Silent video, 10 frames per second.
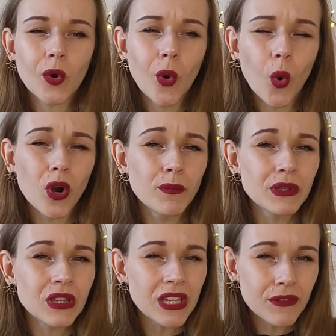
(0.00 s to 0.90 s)
core
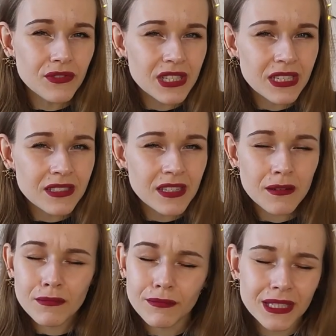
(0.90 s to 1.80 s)
belief
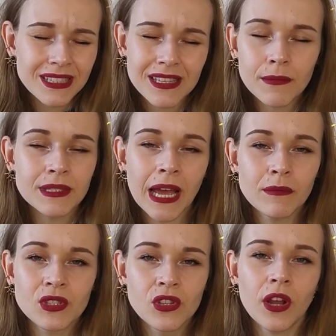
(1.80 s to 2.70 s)
system, but
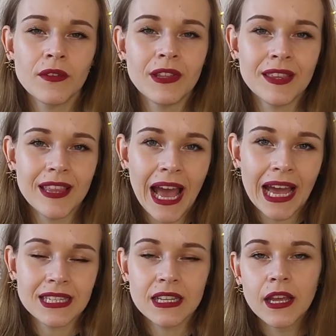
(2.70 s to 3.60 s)
sometimes not even
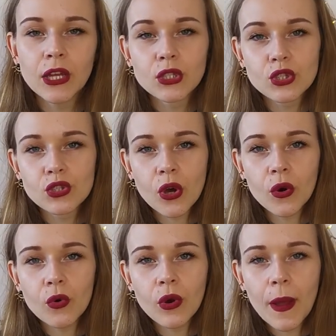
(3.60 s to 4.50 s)
that.
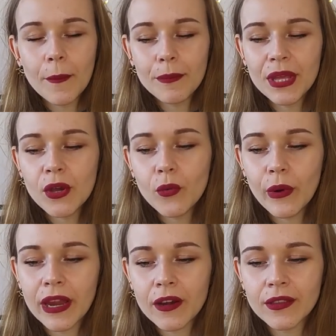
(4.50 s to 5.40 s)
So be
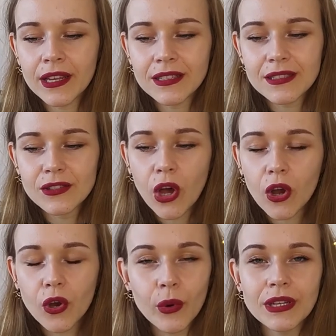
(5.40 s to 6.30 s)
aware that it's
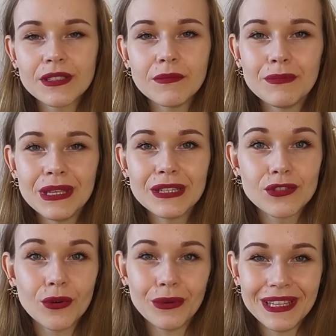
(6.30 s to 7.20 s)
not going to be
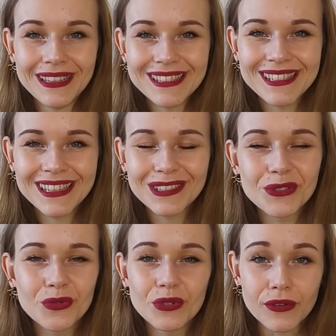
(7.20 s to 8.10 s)
so easy
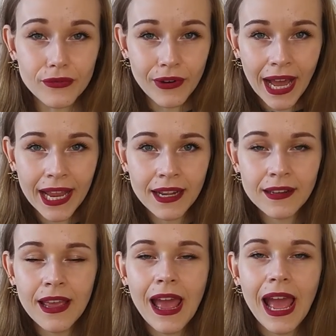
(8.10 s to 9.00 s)
to define.